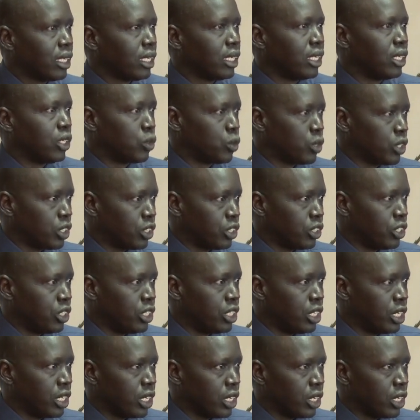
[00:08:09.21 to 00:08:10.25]
It was
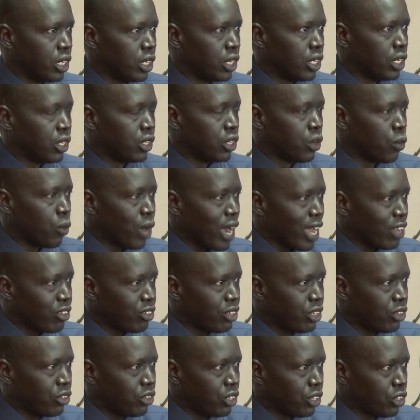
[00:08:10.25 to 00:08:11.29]
the wise
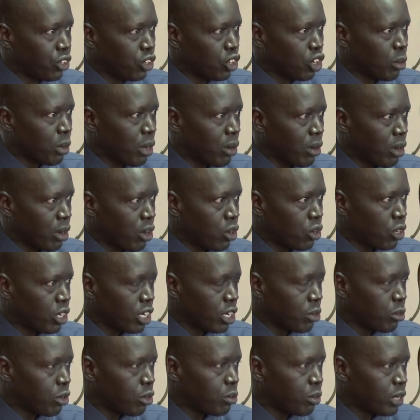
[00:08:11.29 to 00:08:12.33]
decision of our
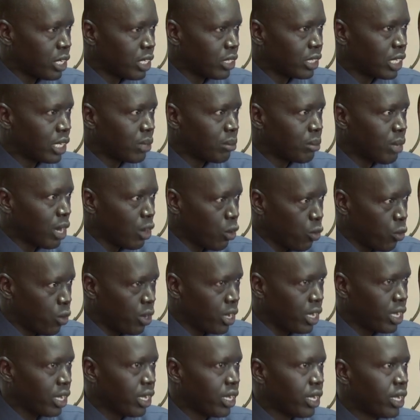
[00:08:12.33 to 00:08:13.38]
Honorable Minister Makwe